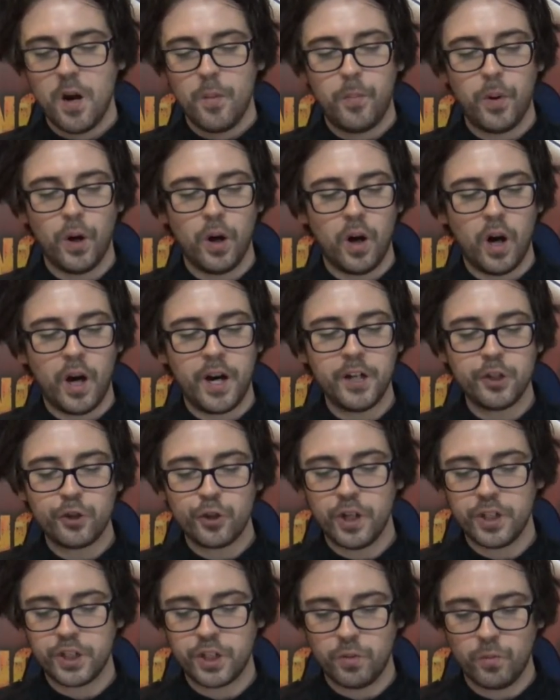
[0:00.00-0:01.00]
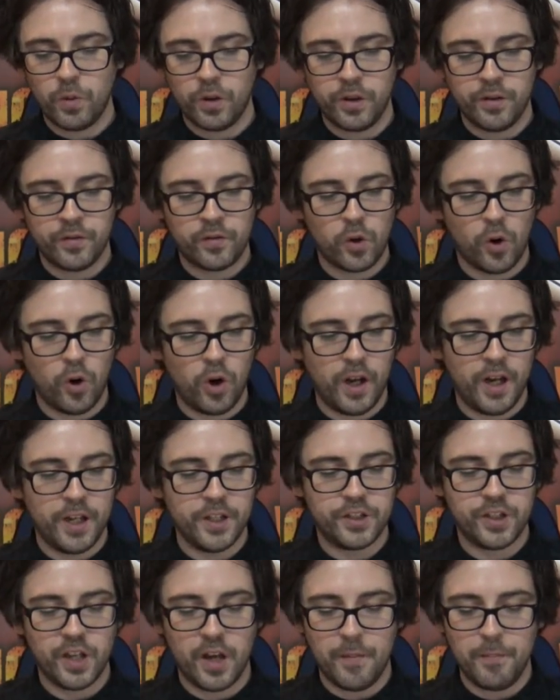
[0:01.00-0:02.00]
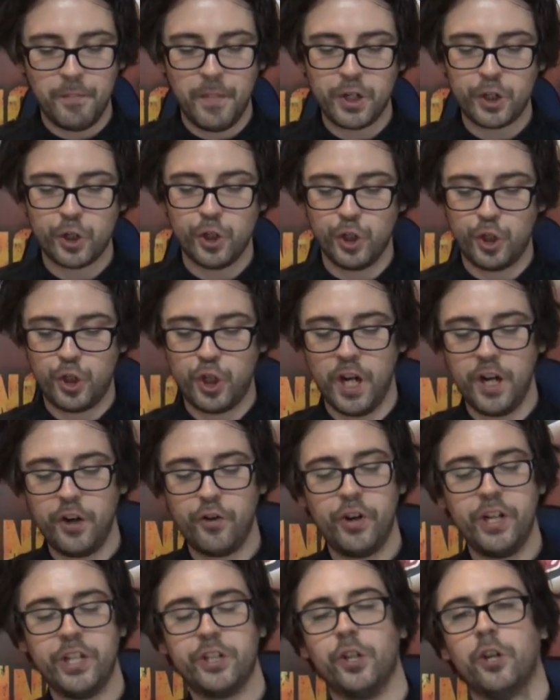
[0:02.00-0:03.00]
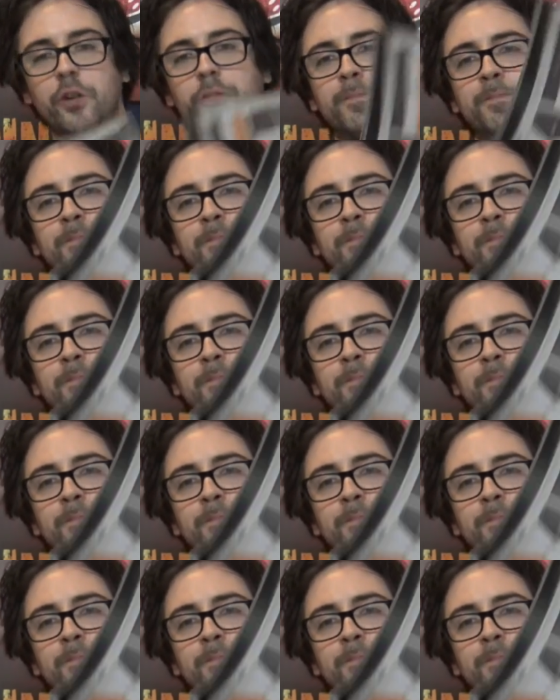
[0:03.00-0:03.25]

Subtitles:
But an interesting one they've got is Mission Generator.